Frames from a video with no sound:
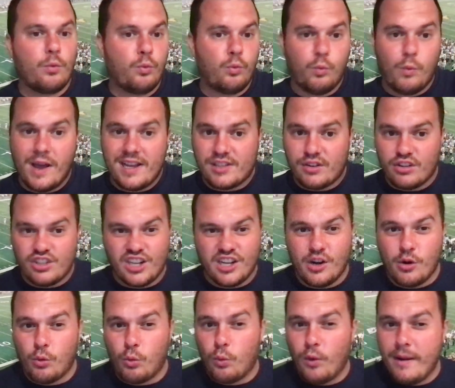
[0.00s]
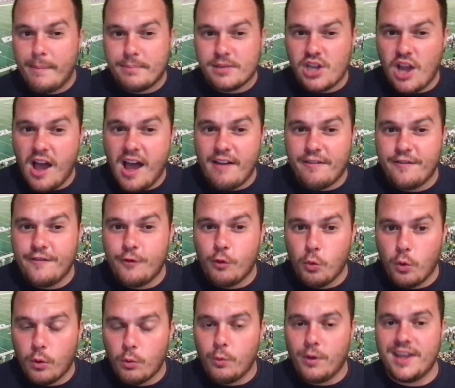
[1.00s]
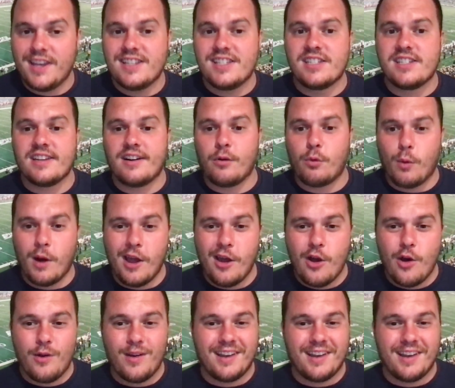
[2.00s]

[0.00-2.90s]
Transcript: West Virginia rips off 4 wins in a row,